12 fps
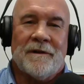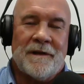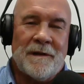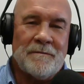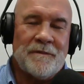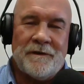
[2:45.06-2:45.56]
or
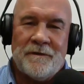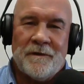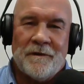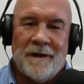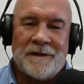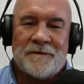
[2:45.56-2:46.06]
comes into
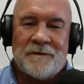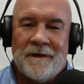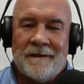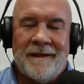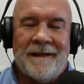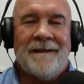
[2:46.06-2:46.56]
a
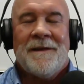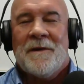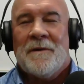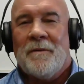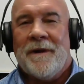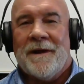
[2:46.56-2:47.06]
restaurant that
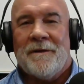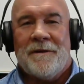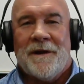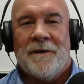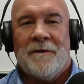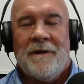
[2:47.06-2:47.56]
we don't
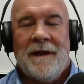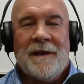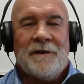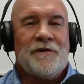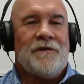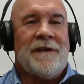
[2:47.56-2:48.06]
know,
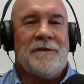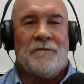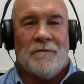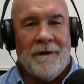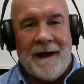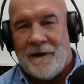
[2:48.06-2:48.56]
she's
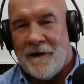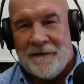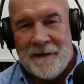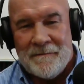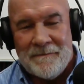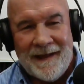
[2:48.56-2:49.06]
right
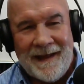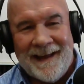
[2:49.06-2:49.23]
on them.